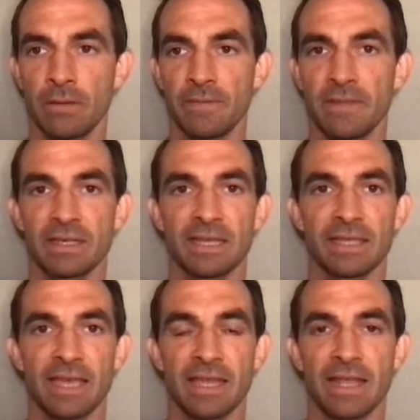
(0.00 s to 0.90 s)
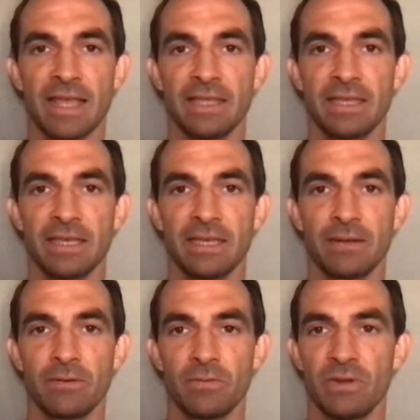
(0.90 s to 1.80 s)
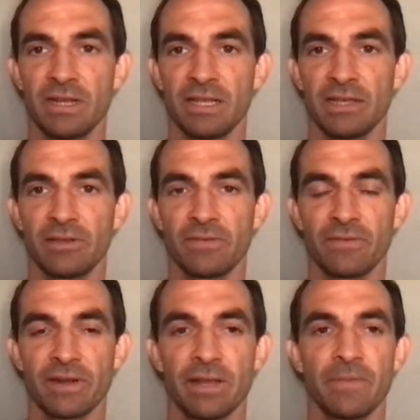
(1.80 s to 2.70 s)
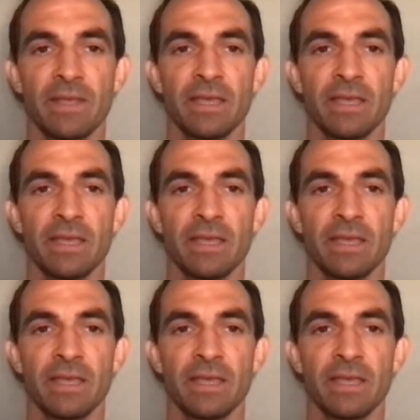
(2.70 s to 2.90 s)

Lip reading: things like that, and then we can clear the frame.